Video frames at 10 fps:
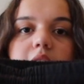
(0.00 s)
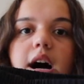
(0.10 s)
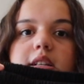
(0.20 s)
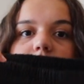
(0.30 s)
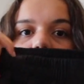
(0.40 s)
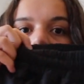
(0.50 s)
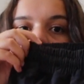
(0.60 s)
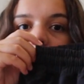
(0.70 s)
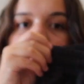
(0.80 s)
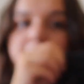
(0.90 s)
got
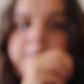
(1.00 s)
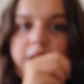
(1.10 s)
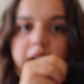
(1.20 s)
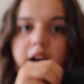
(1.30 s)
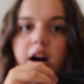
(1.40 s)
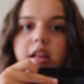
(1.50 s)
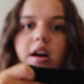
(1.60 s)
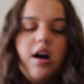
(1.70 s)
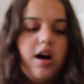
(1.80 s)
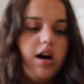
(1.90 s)
plain black hottie
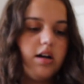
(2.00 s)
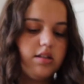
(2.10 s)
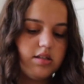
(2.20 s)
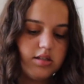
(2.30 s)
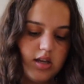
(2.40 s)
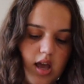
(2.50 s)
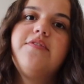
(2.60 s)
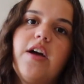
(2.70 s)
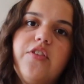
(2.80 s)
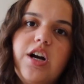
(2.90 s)
hots. I've
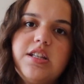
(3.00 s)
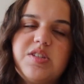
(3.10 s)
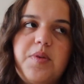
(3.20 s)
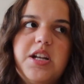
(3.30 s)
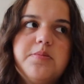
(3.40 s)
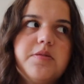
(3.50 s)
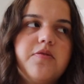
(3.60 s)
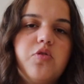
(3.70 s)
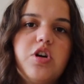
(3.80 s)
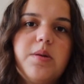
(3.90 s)
never gotten speedos
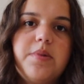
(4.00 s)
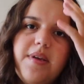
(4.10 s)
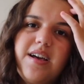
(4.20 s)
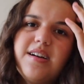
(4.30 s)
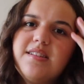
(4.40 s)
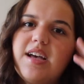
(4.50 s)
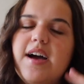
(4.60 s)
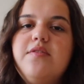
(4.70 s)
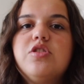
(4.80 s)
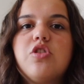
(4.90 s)
before because
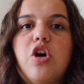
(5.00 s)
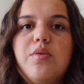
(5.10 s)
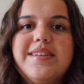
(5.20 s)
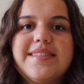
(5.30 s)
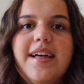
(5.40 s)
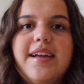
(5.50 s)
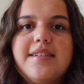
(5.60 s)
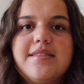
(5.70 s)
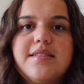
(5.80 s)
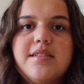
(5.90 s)
I've just always
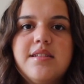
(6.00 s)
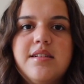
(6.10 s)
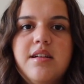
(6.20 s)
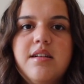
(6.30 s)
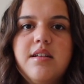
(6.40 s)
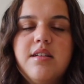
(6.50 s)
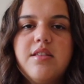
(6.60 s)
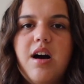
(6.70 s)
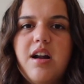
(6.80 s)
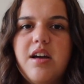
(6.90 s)
liked
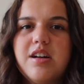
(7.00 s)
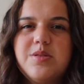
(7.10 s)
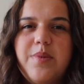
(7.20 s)
the hottie hots